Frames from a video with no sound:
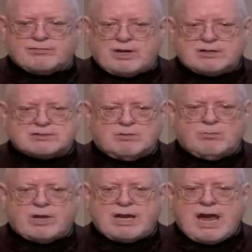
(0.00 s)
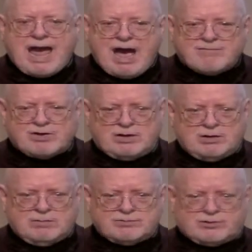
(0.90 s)
the things that we haven't
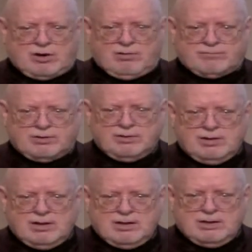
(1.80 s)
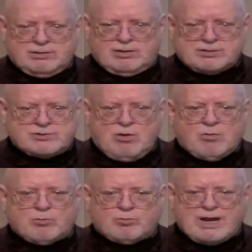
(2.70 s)
observed. There is
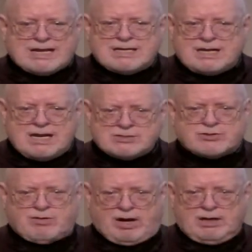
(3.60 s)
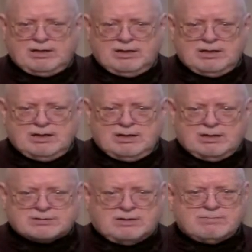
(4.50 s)
no written history.
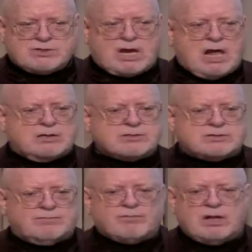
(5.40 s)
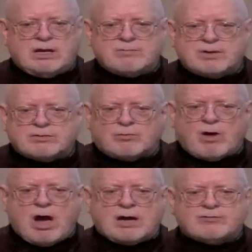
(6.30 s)
Now, some geologists have claimed that the
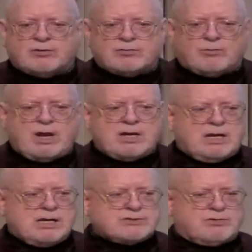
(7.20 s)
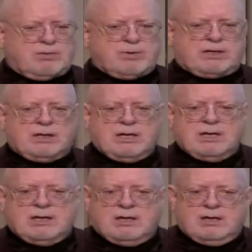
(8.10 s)
rocks are the written history, but
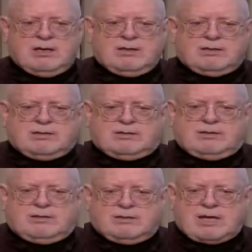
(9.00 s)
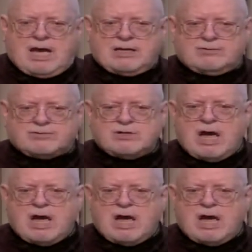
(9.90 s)
that is